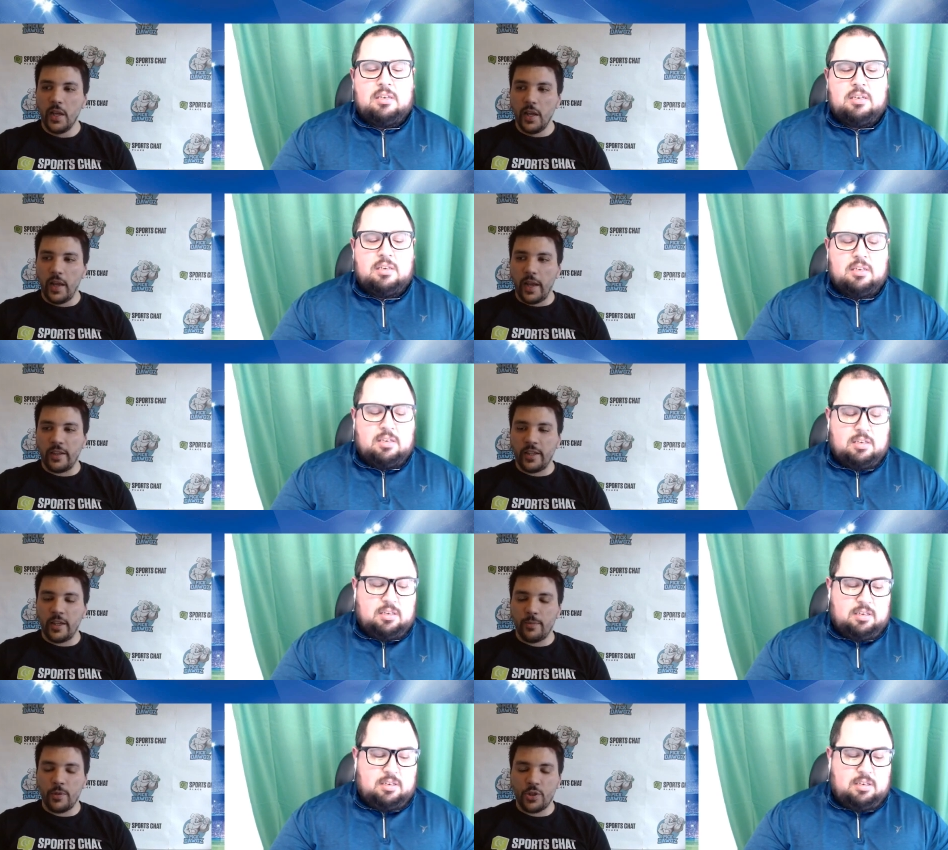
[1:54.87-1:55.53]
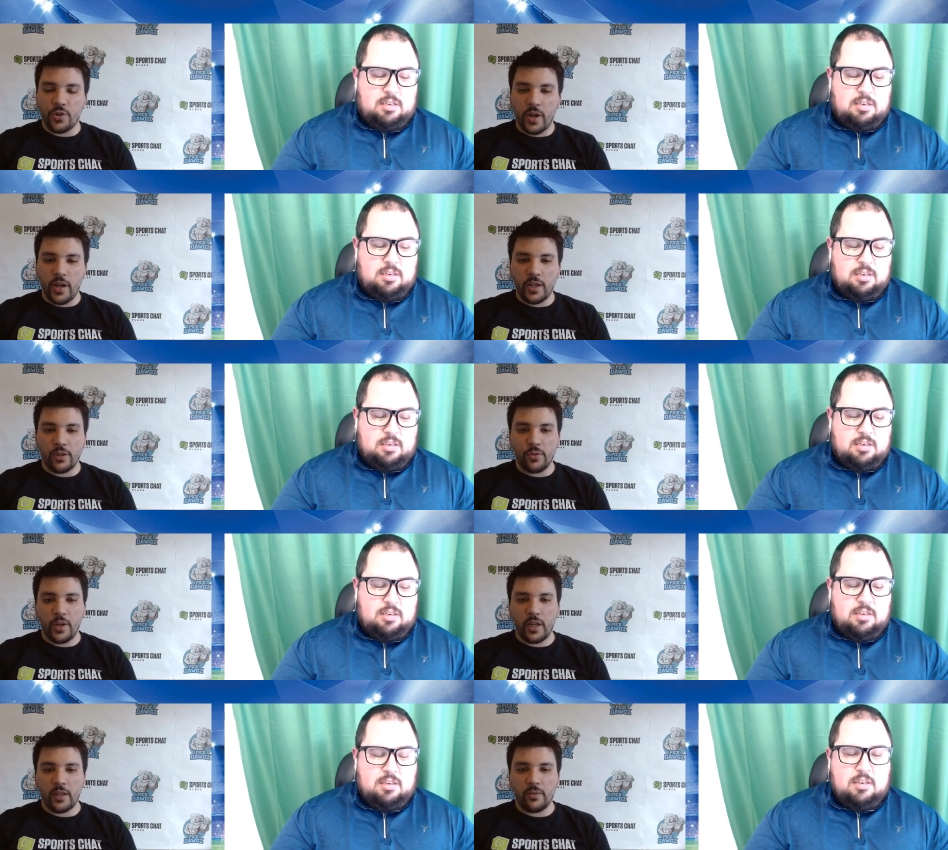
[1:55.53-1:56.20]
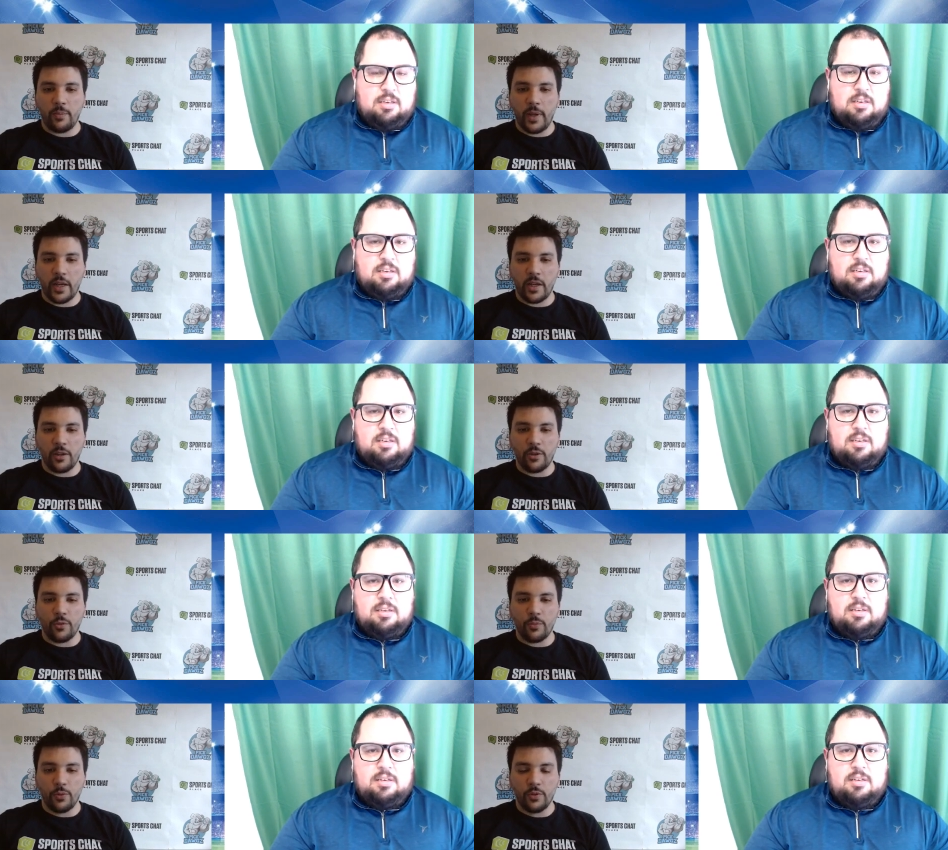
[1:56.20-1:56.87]
Speaker 1: and they've been trying to get back into
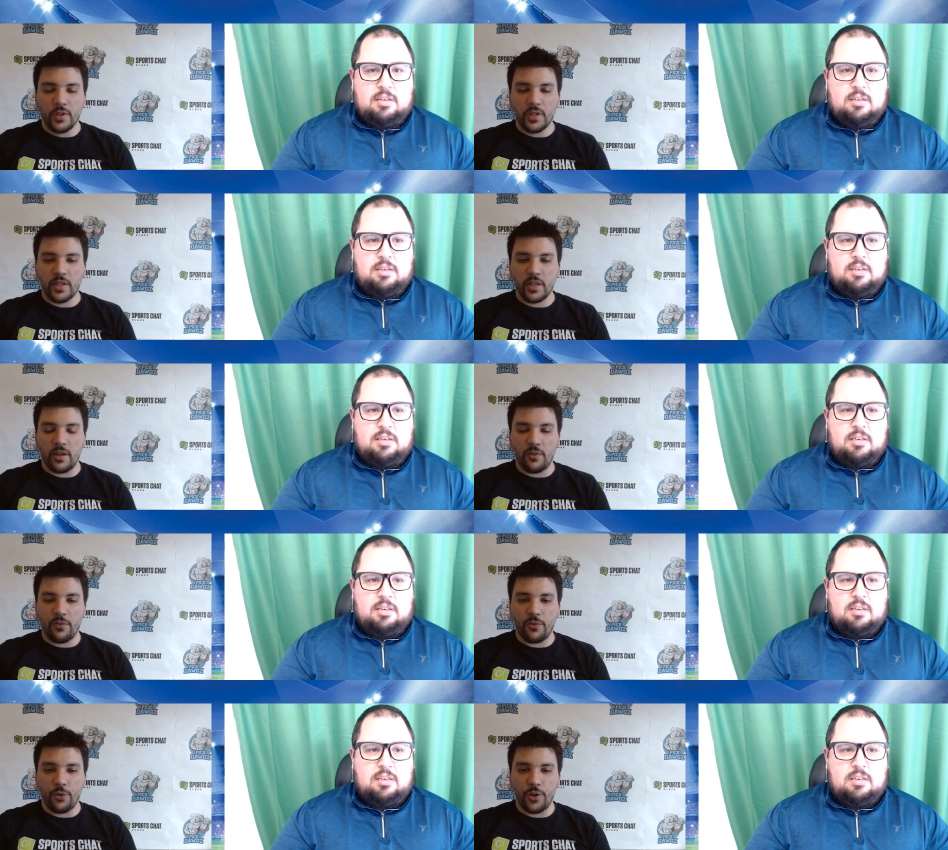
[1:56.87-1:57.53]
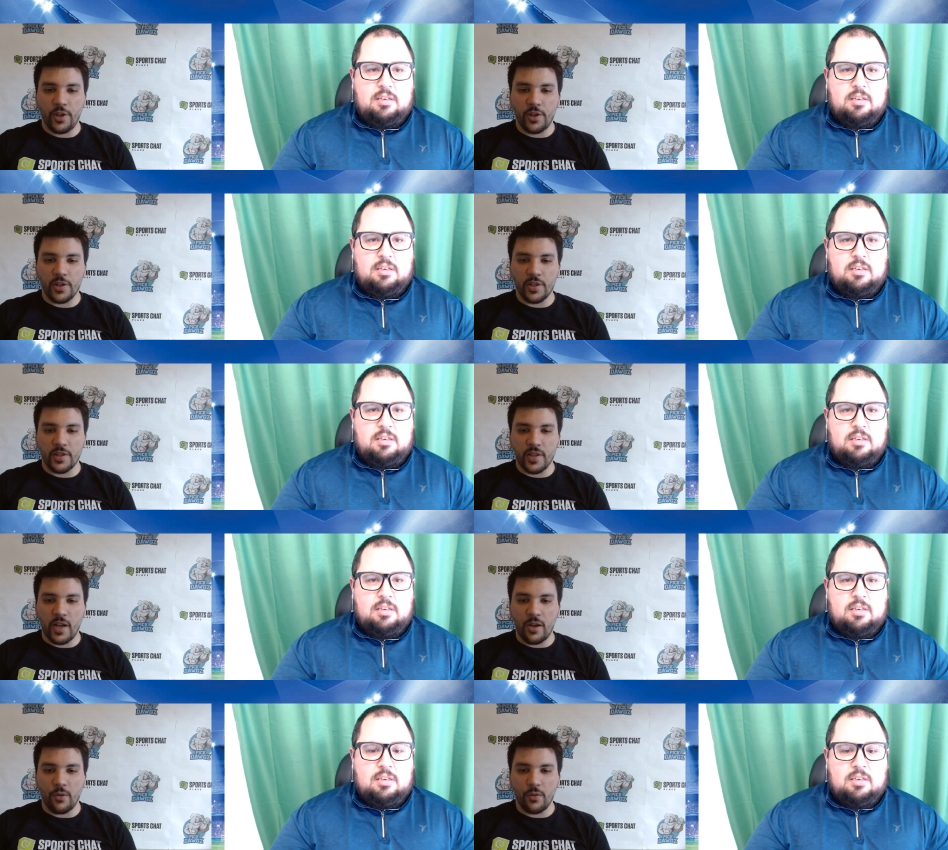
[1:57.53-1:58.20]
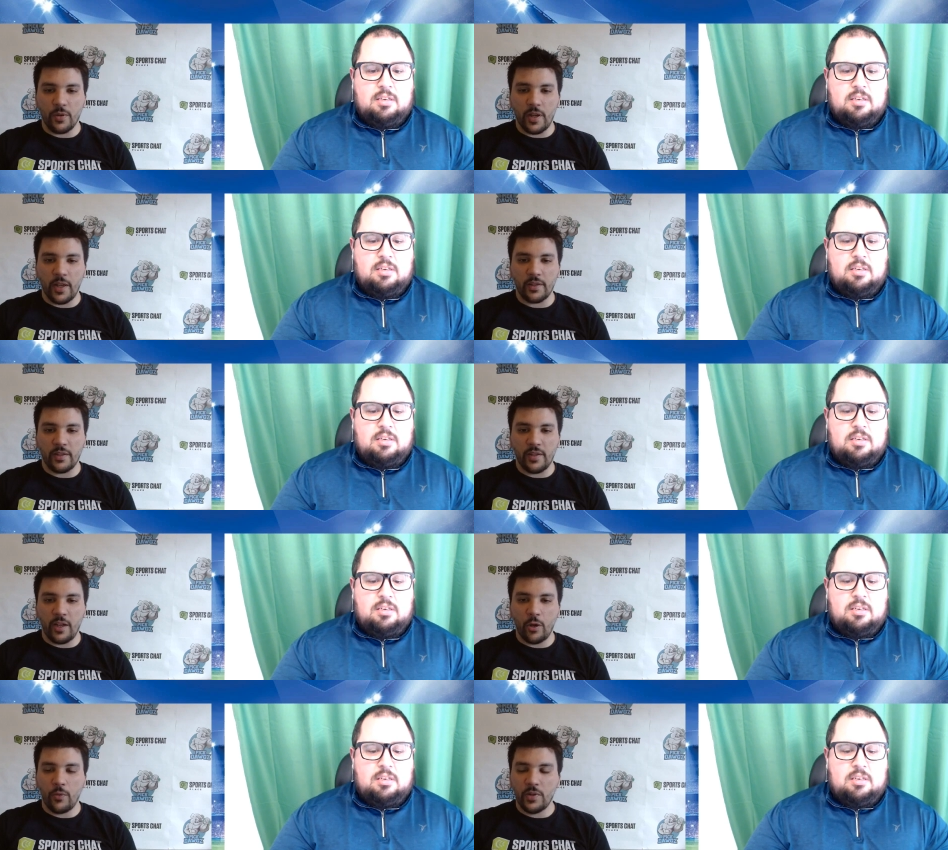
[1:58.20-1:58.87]
Bundesliga for years now, and
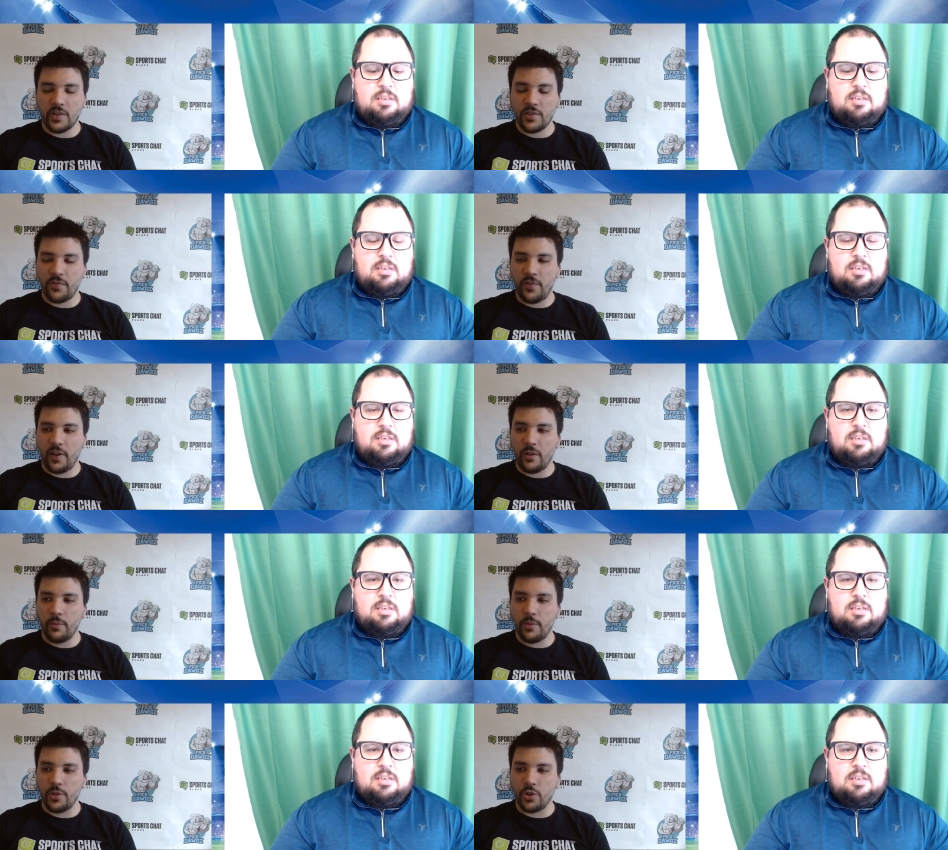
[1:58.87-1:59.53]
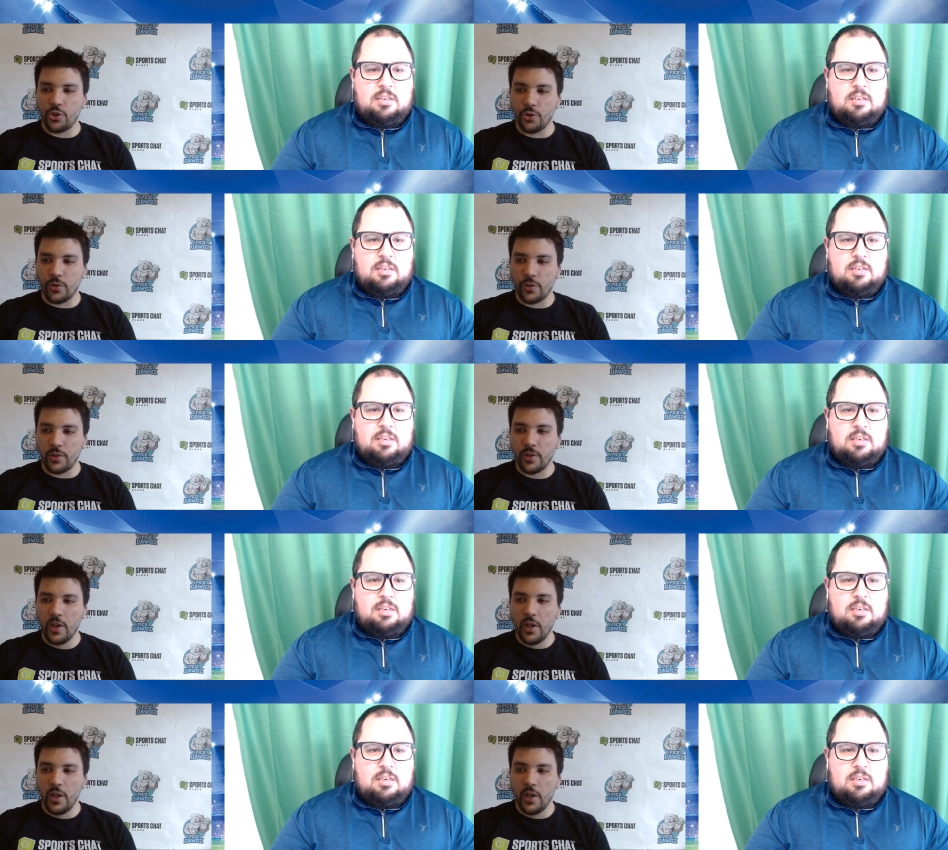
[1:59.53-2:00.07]
they always fell a bit short.